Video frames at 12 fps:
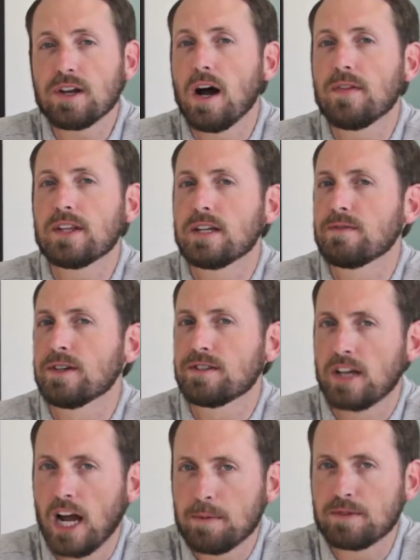on the different
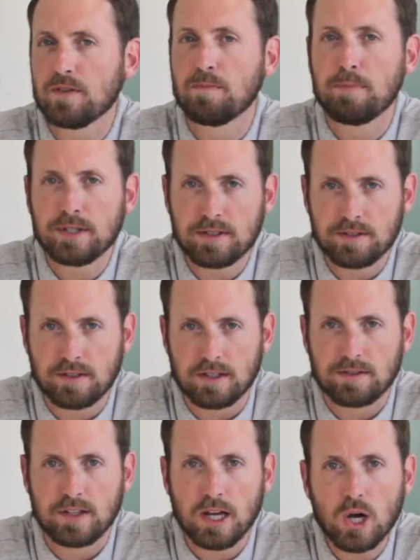types of
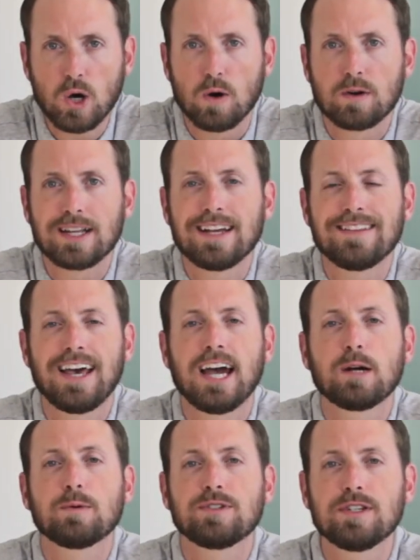businesses they own and the
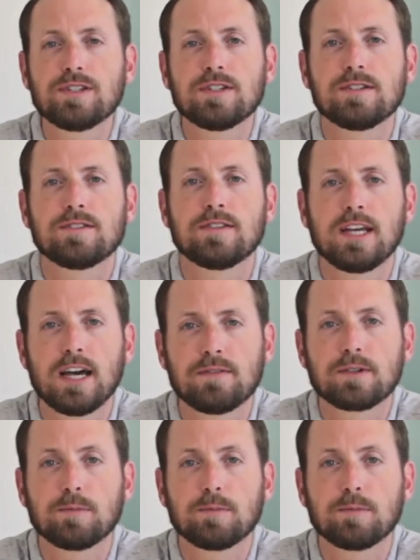acquisitions they have